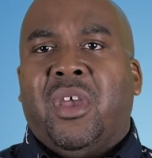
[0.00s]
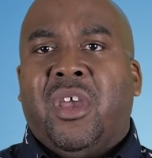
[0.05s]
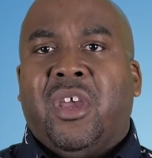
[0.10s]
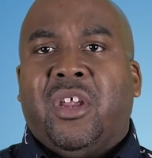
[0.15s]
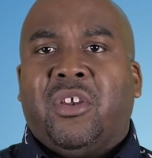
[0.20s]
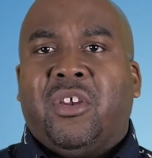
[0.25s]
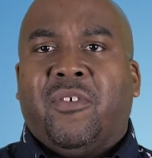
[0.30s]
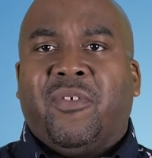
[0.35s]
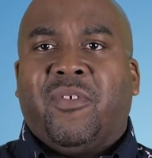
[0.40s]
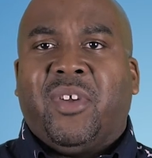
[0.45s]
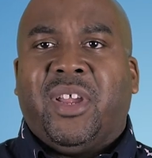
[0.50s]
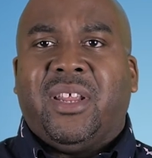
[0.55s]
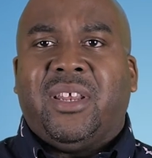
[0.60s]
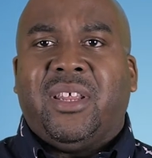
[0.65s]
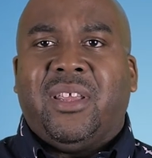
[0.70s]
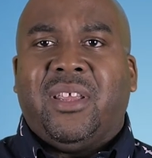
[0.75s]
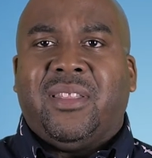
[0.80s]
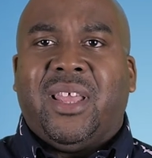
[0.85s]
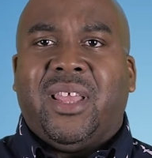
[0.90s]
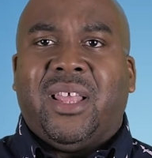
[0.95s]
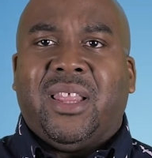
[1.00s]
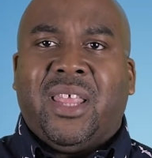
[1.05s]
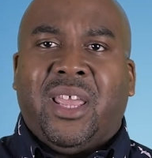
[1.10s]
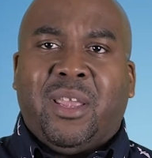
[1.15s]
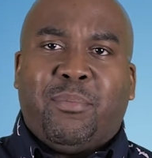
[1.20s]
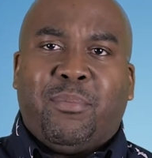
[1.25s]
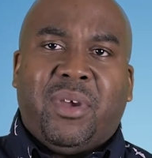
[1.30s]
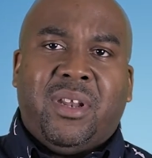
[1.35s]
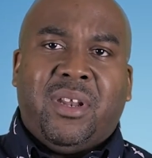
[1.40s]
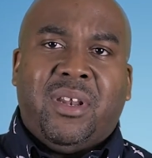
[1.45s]
Don't forget to hit that
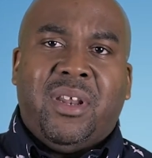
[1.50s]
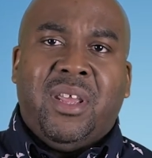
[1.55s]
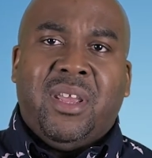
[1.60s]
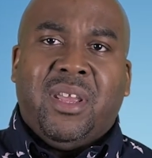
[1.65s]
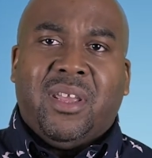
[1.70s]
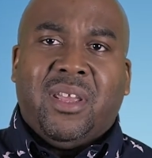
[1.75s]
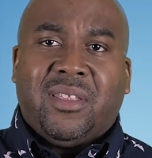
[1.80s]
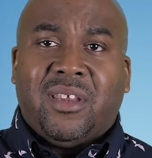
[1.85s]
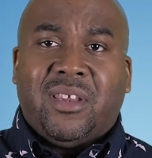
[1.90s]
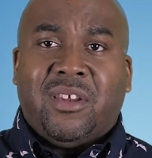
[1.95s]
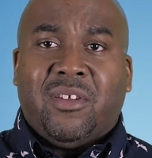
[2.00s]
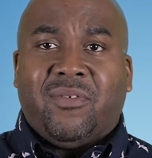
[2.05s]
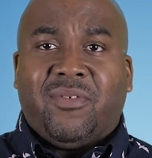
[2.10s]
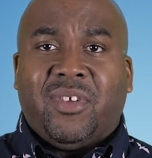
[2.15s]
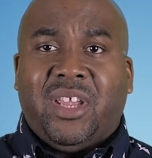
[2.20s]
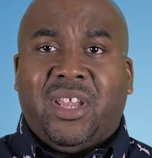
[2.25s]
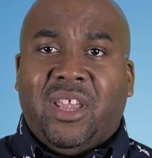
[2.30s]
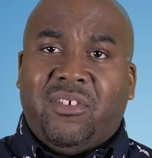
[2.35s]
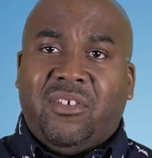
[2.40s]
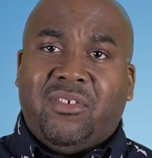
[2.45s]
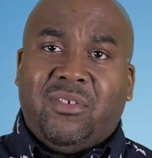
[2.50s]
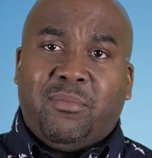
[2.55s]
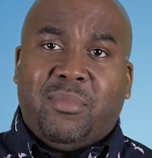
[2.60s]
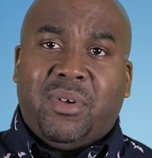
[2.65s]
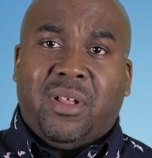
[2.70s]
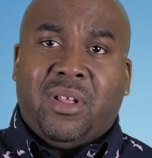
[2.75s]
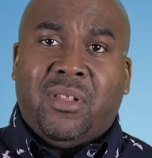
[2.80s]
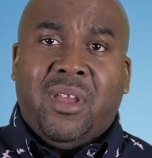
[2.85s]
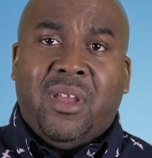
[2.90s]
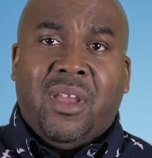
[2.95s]
like button, hit that notification
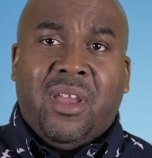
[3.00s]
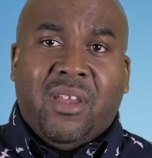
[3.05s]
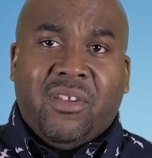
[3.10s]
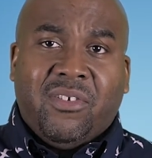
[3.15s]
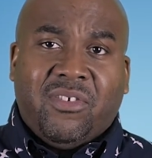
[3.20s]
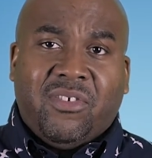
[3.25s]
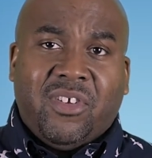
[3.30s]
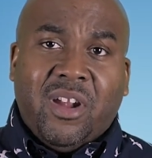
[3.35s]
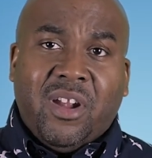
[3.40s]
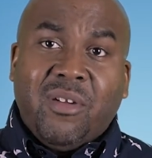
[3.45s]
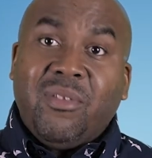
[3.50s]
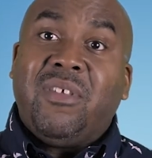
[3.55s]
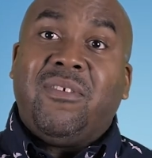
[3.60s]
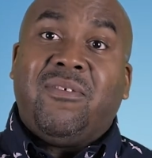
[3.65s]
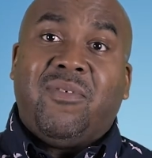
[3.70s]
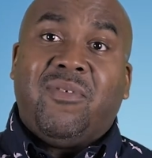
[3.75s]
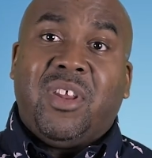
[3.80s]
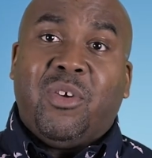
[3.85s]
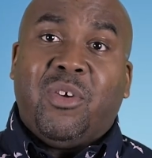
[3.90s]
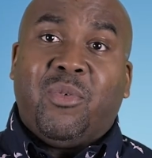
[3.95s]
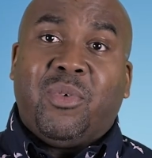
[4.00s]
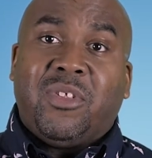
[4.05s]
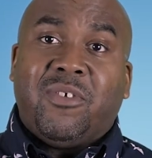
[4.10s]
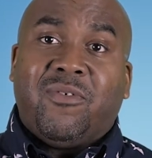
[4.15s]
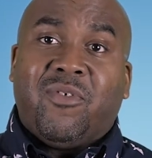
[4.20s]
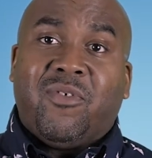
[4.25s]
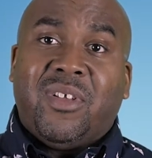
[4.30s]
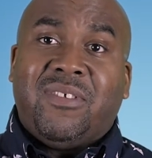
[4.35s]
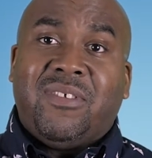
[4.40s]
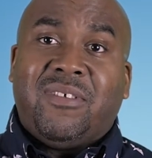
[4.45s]
bell, share this video with your
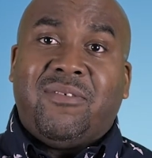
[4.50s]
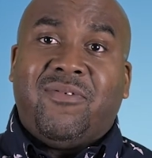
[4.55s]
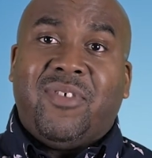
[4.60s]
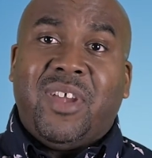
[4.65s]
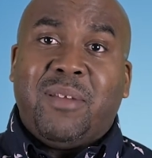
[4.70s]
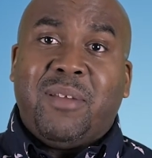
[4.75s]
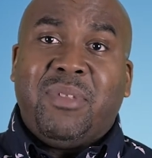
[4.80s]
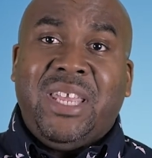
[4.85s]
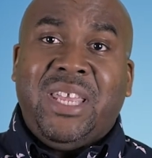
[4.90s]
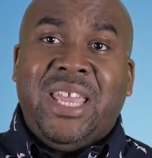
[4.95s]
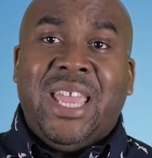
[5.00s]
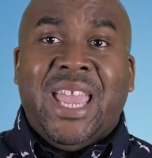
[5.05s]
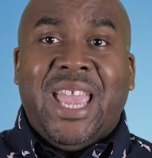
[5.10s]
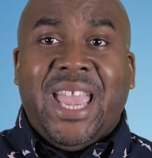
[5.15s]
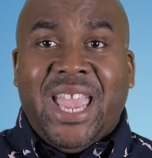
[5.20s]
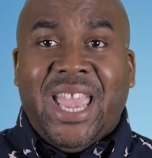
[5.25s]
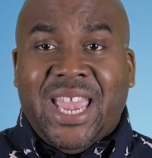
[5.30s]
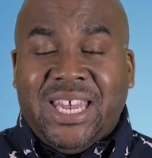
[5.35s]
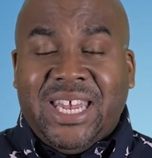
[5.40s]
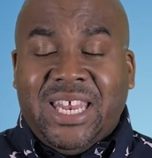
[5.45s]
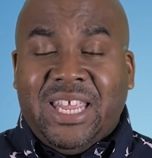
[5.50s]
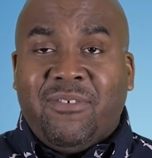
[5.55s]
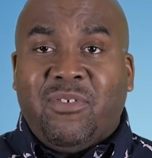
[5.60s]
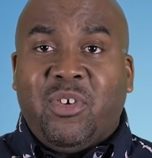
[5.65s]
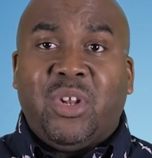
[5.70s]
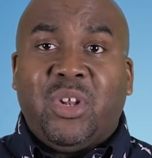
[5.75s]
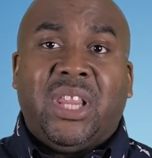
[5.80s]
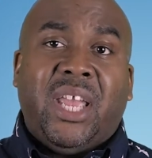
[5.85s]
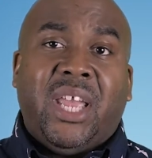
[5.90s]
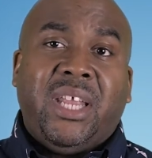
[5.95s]
friends and family, and if
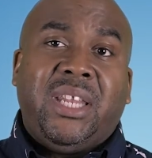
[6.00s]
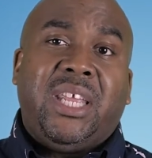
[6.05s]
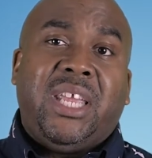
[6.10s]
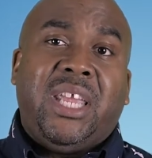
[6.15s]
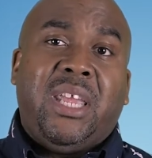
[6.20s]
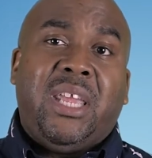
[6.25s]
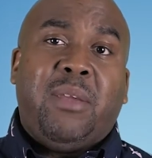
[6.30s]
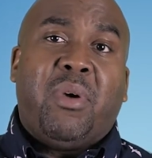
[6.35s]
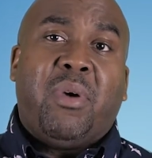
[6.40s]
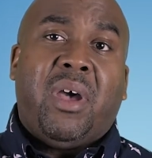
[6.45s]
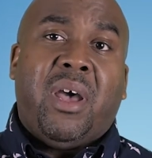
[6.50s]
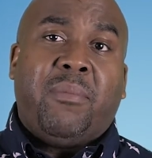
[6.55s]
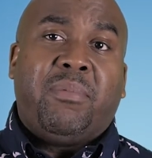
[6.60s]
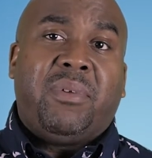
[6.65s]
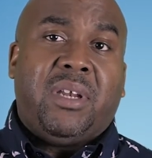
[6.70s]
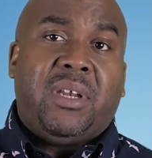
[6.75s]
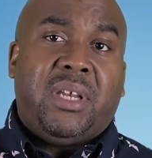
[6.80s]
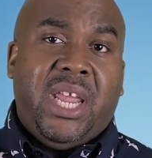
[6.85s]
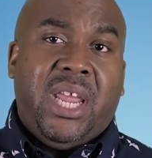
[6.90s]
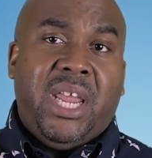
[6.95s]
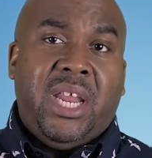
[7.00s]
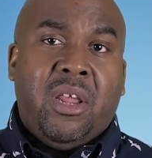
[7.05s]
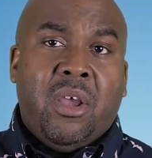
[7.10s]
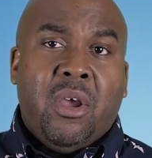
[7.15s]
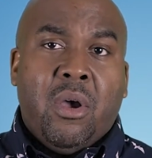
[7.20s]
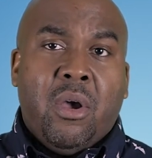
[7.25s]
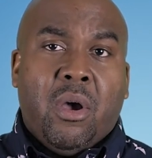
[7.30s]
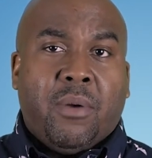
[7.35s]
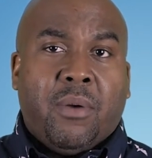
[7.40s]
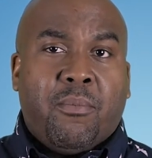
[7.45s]
you'd like to keep up to date
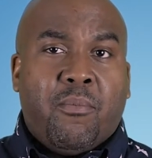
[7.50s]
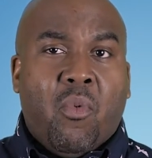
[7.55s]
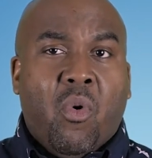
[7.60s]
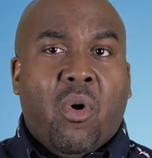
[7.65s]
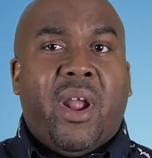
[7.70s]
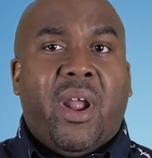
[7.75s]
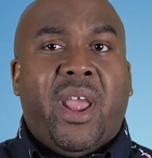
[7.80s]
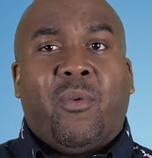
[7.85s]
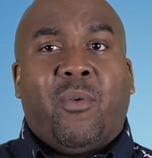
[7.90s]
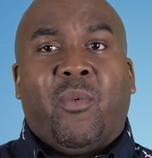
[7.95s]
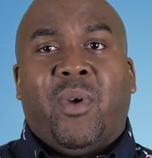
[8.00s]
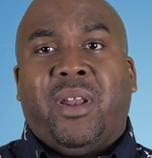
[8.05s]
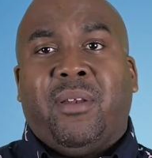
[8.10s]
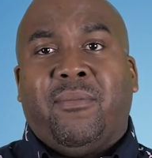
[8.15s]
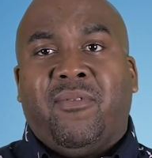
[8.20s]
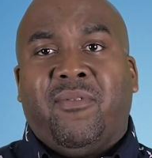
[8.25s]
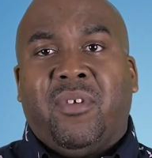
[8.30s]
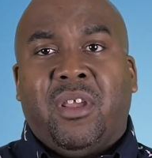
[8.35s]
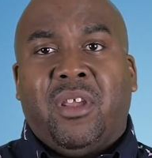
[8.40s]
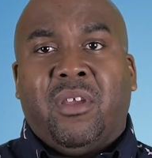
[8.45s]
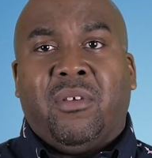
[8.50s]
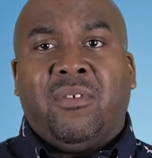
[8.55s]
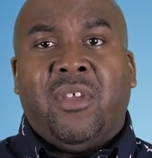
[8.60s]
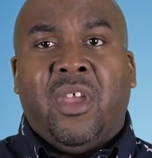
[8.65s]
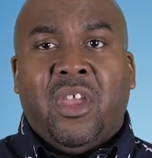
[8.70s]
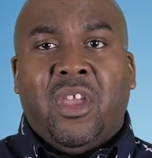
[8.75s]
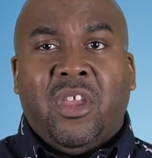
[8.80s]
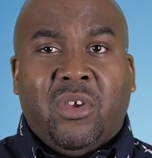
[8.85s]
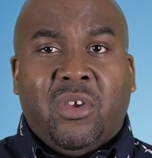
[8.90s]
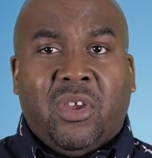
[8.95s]
on more At Random
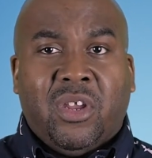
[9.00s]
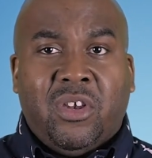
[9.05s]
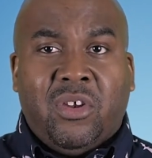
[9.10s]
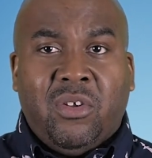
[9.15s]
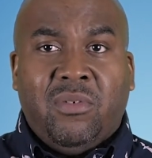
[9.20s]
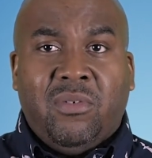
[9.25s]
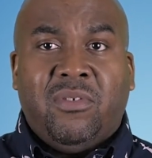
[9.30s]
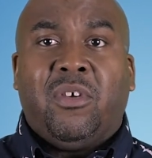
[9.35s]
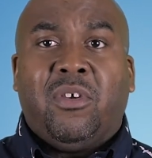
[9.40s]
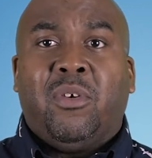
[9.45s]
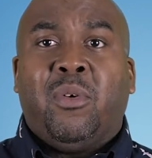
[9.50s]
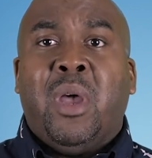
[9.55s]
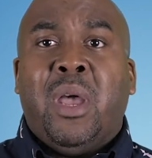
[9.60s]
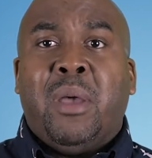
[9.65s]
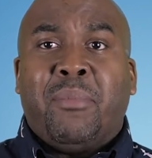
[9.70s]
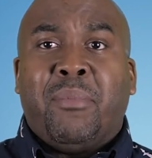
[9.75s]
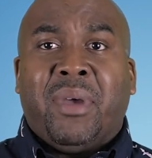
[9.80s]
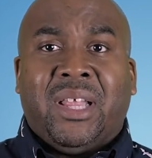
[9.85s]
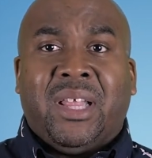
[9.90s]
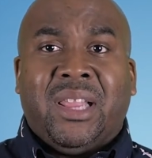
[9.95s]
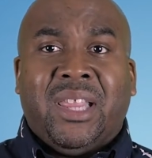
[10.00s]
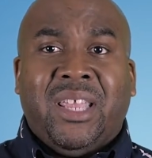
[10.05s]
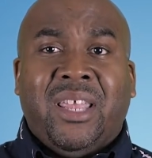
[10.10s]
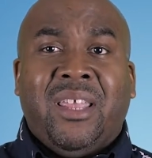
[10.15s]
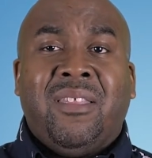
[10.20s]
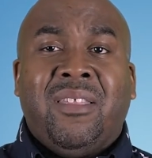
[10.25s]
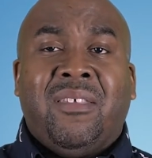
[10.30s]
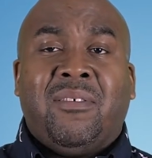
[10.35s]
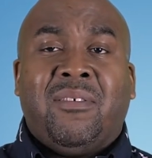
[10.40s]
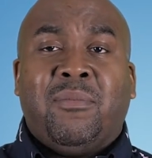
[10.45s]
videos, you can do so by
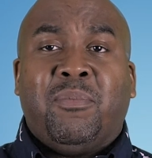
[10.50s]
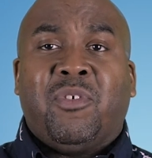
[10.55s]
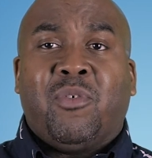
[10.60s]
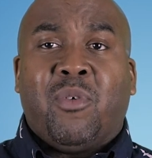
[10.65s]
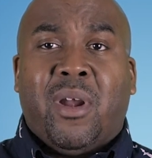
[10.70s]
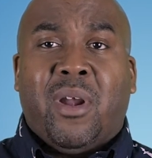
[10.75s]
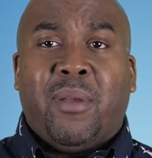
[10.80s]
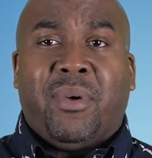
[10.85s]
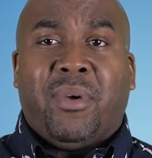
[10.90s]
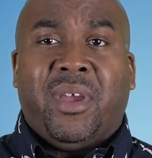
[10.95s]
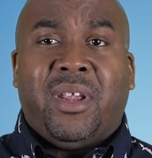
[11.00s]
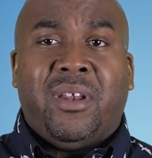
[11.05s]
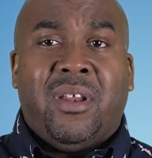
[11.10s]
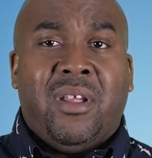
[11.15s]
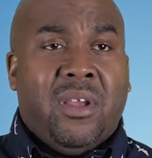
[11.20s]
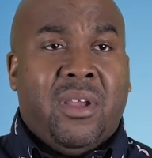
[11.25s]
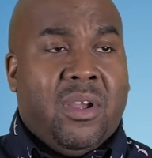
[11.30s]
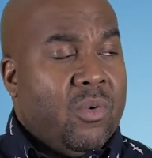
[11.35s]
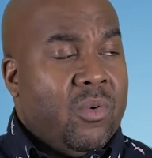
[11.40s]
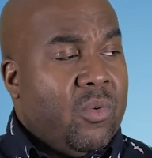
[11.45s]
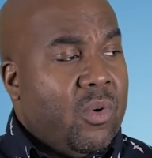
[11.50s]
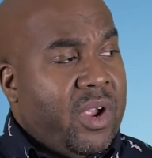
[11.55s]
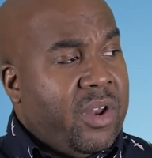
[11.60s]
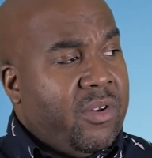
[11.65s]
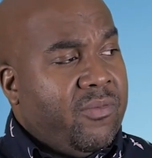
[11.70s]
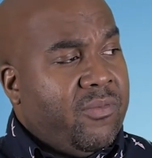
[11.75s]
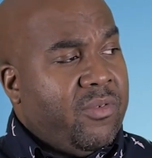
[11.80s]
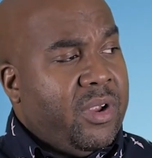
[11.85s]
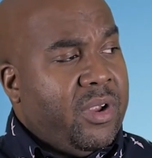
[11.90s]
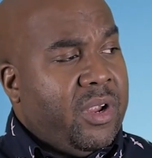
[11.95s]
clicking the subscribe button right
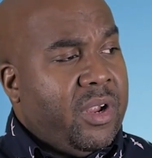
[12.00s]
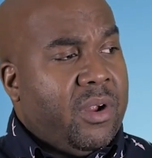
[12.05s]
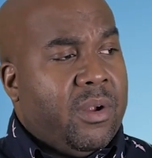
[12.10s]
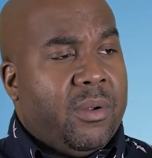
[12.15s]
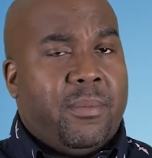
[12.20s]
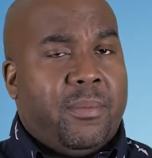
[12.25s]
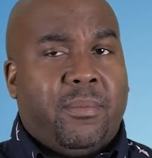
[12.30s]
over here.